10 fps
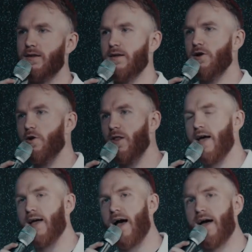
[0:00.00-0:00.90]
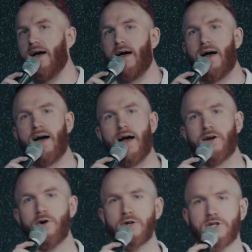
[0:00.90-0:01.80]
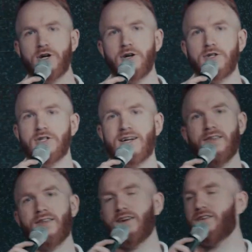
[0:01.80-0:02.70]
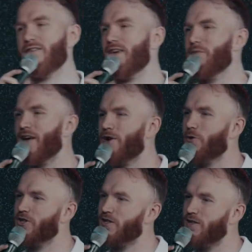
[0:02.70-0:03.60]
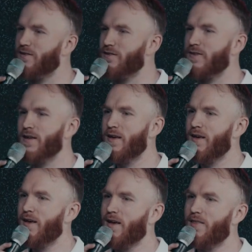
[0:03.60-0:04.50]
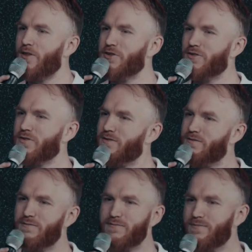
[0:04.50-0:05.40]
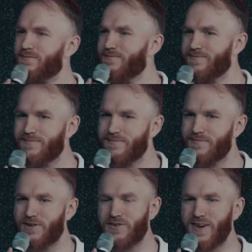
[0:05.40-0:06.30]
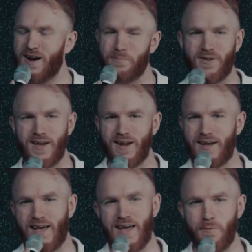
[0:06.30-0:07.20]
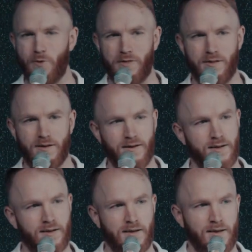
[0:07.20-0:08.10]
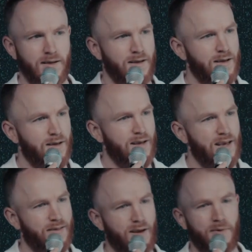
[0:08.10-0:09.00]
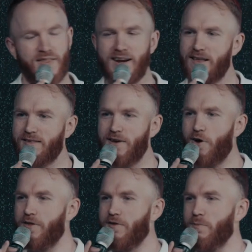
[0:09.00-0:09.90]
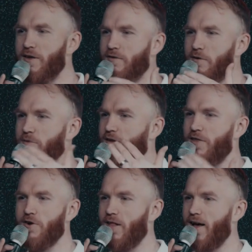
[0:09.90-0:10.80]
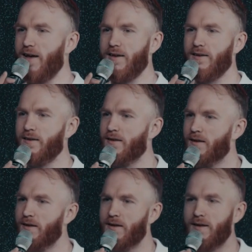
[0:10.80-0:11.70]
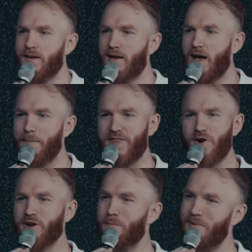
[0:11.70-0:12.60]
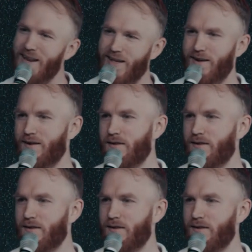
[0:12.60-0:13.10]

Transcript: you know, like, I, I go to church, and he said, it just seems like Christians, they're just, they're just kind of playing a game with it. He's like, but then I see all these Muslims, and they're like, I mean, they're committed